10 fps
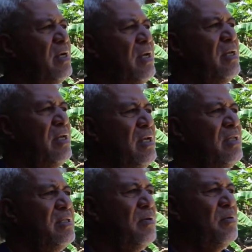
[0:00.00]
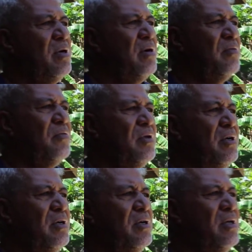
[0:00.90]
and the interior of
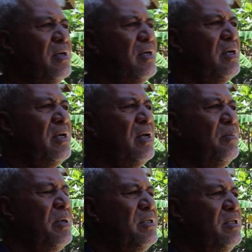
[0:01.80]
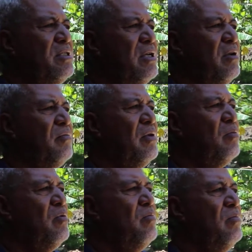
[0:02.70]
the partition of the
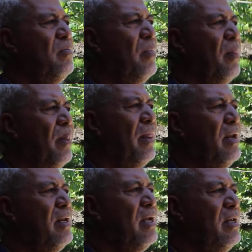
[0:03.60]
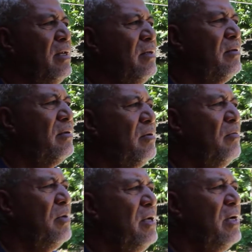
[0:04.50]
room. And then
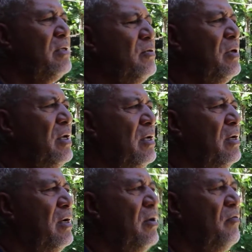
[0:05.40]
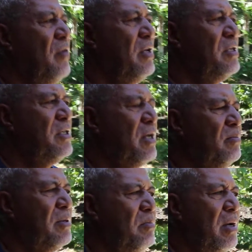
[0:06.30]
we are finishing
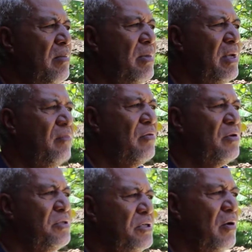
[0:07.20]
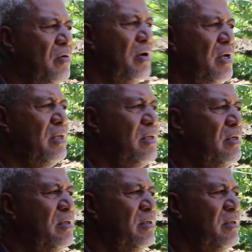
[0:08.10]
up the plumbing for the shower and the